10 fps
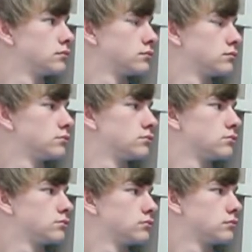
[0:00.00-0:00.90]

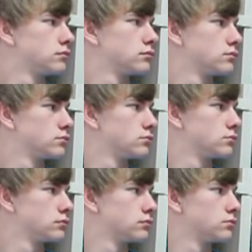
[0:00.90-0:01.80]

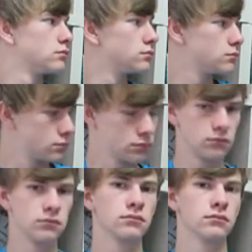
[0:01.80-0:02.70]

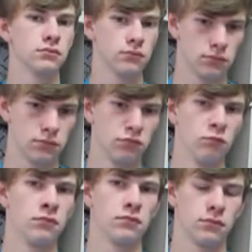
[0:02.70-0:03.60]

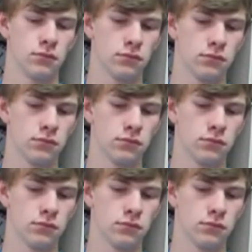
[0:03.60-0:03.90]
This person isn't speaking.